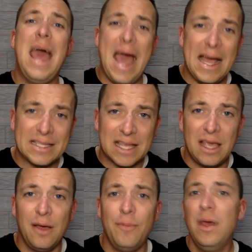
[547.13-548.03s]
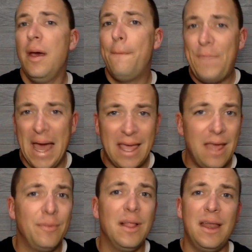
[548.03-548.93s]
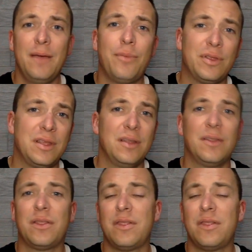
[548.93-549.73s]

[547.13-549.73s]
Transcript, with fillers: ask him, beg him, let him put the,